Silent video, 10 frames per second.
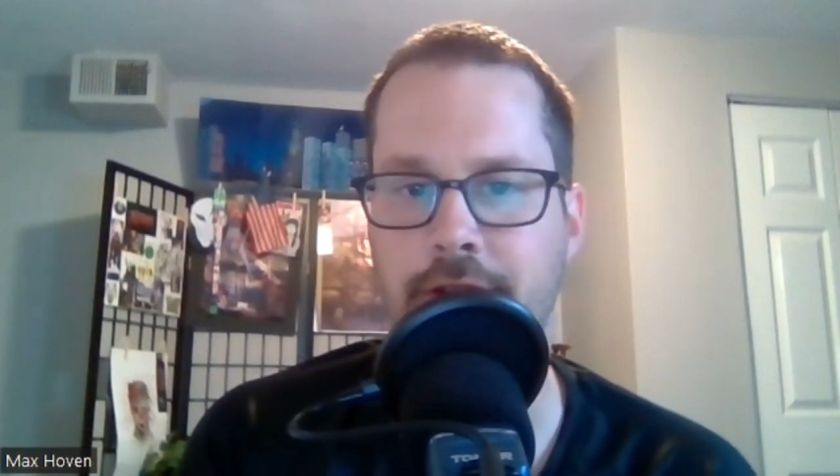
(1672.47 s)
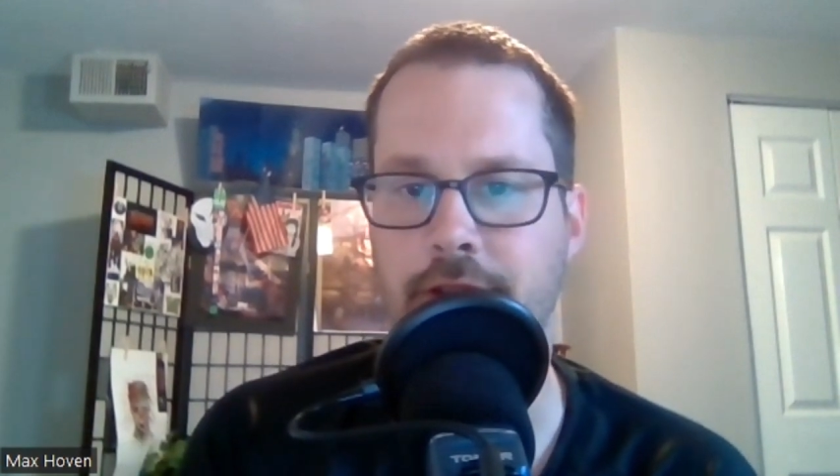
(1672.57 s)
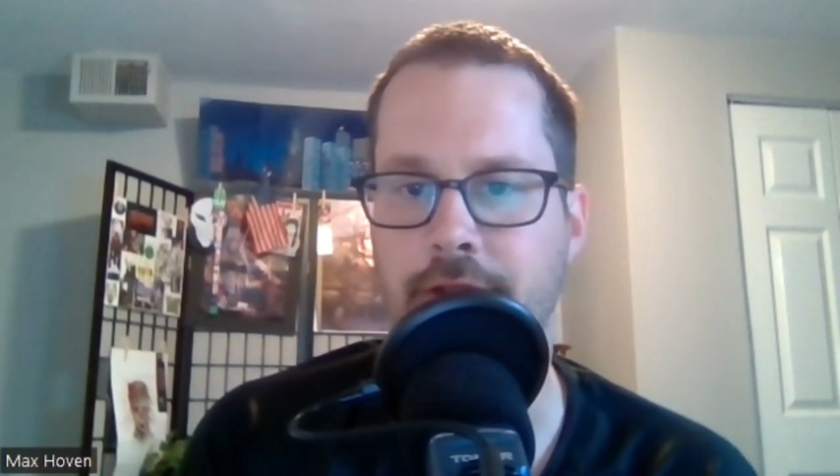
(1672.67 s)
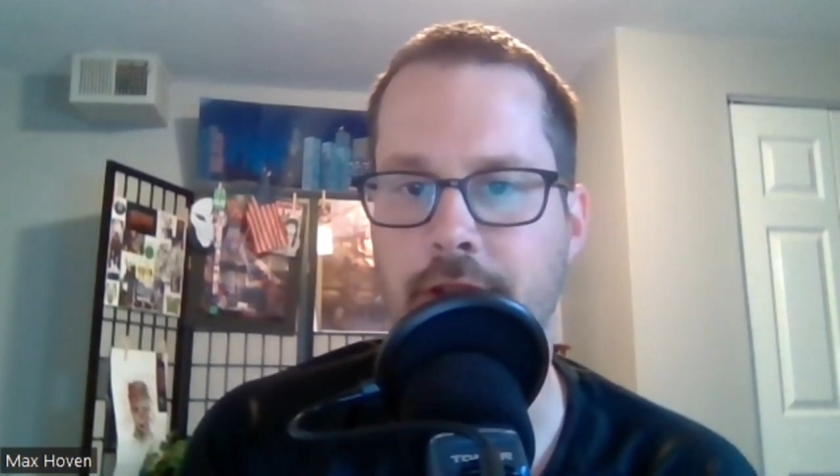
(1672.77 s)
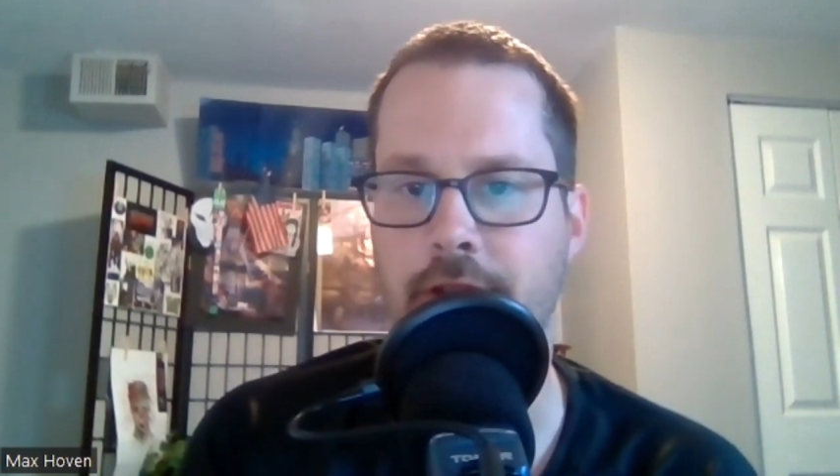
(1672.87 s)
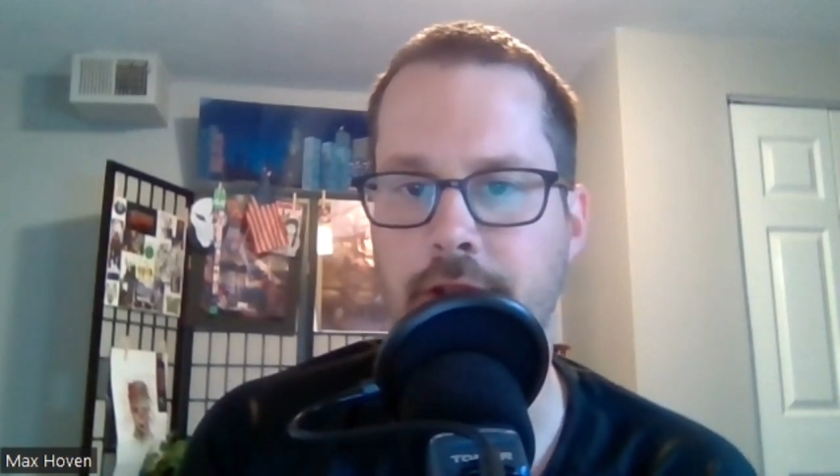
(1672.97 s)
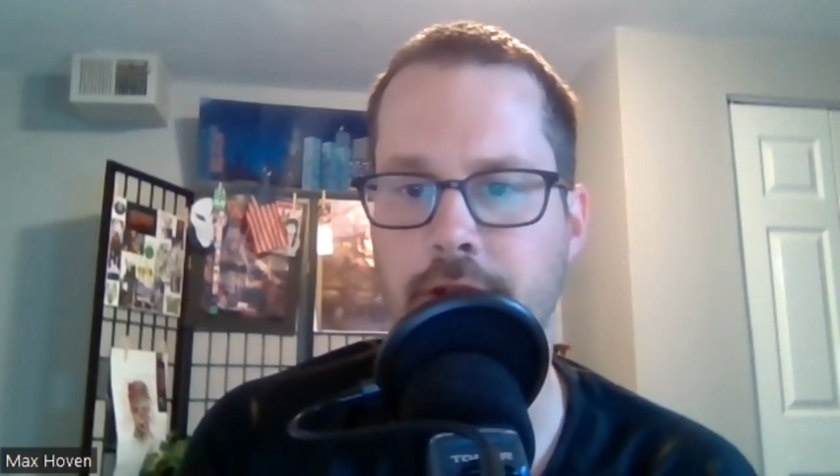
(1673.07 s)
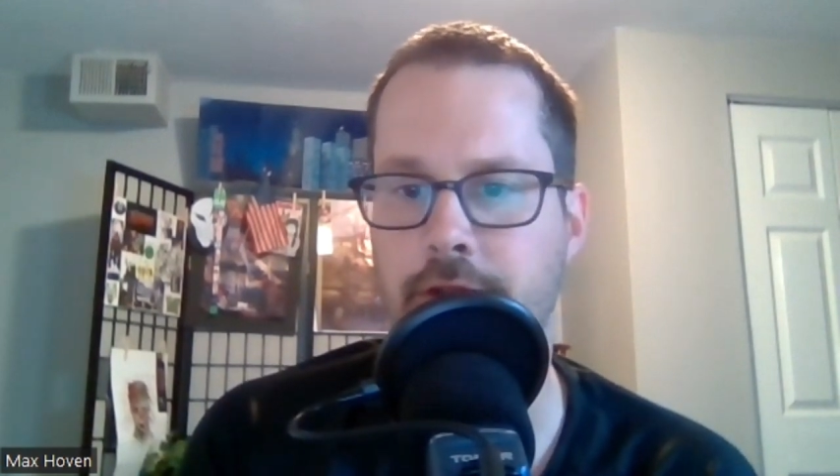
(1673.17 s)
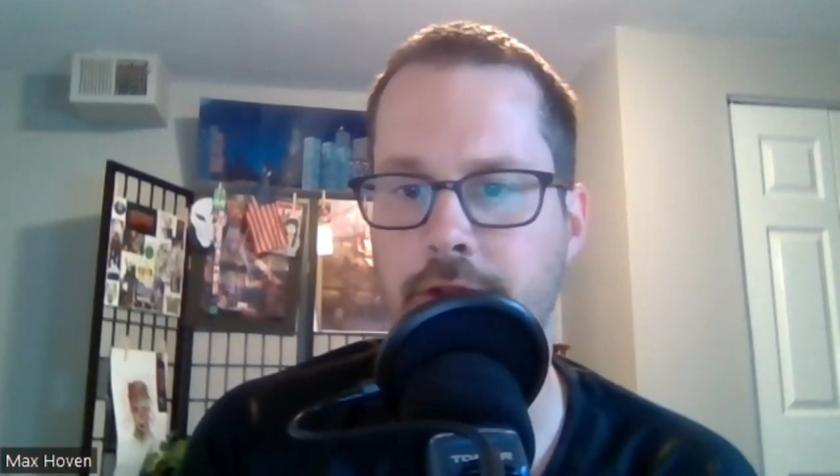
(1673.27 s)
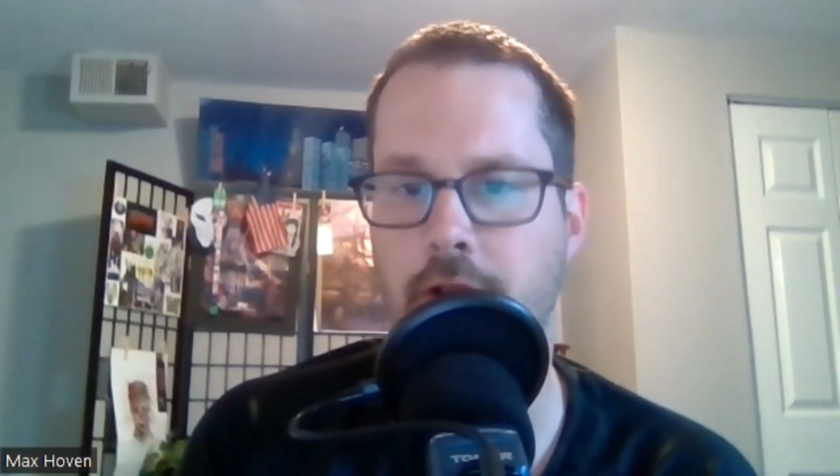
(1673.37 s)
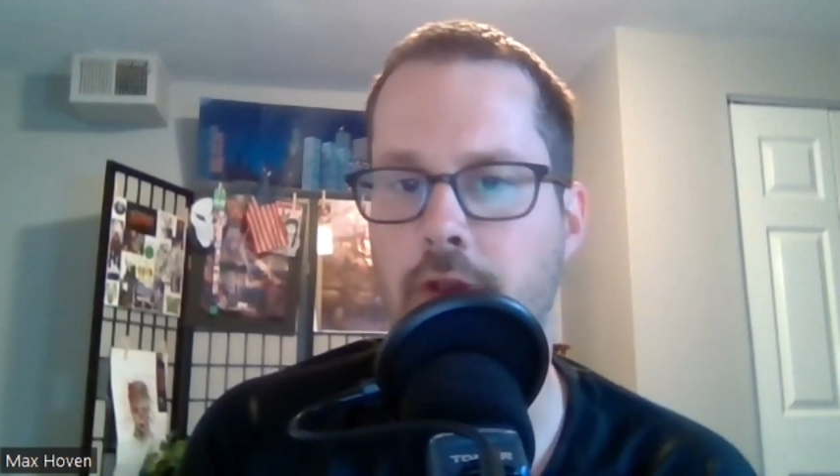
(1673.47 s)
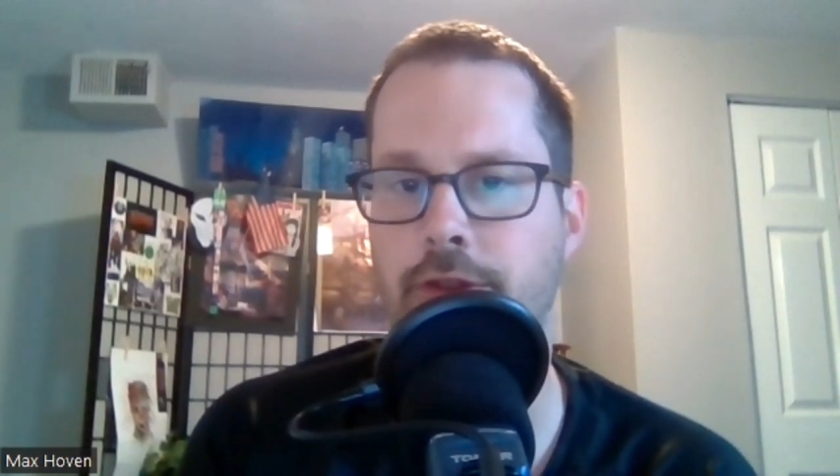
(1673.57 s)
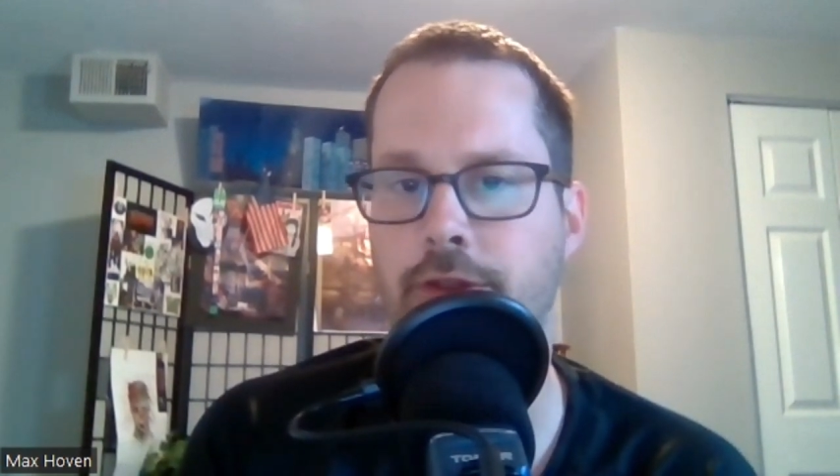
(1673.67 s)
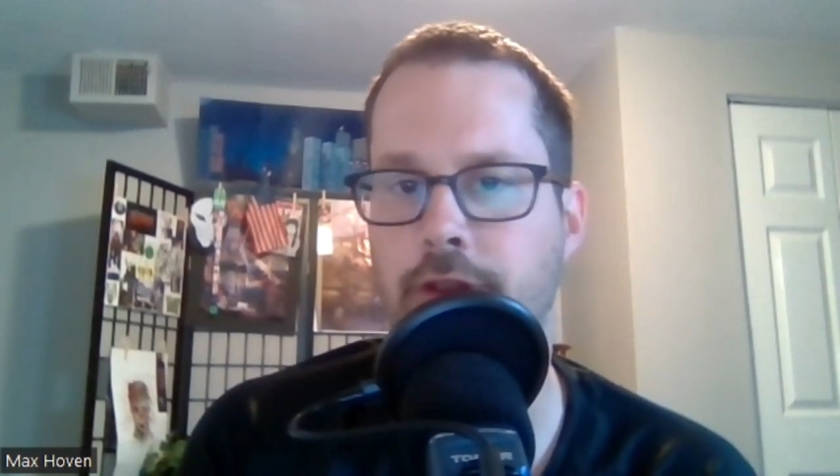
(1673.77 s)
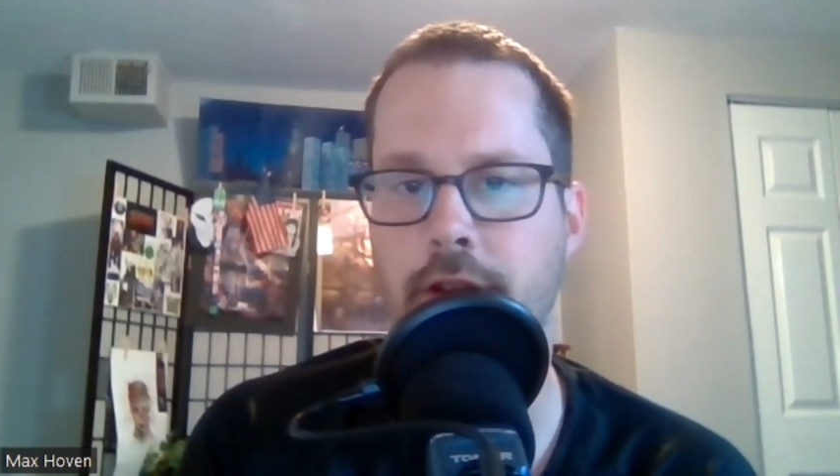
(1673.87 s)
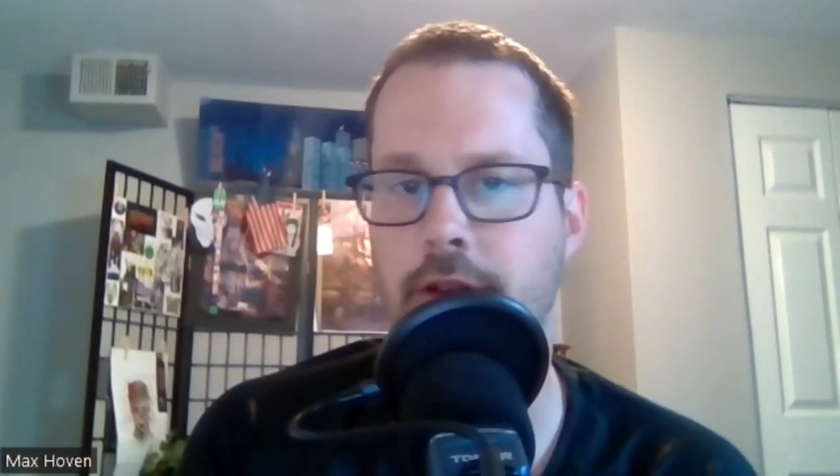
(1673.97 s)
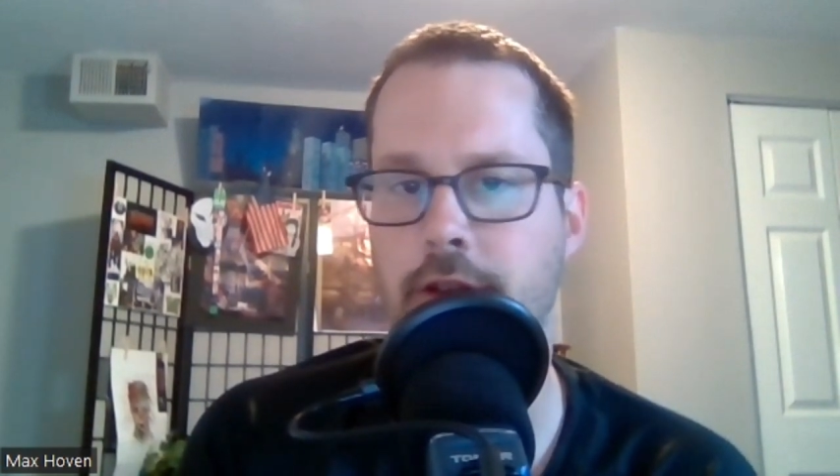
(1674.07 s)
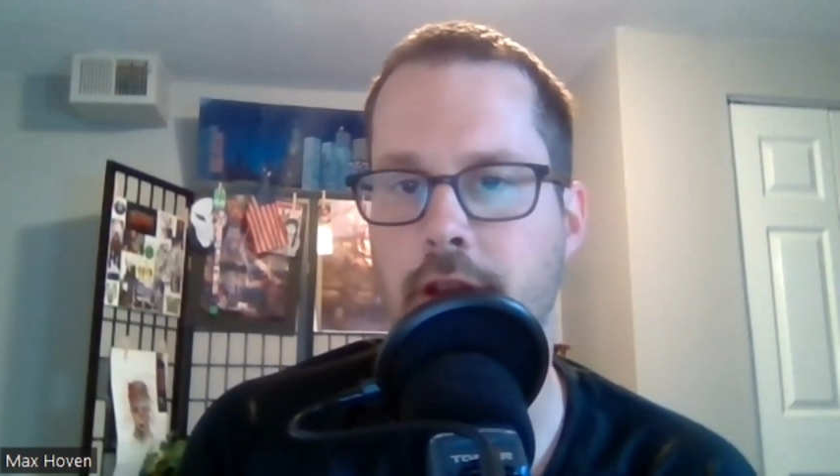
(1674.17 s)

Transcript: like five years all of a sudden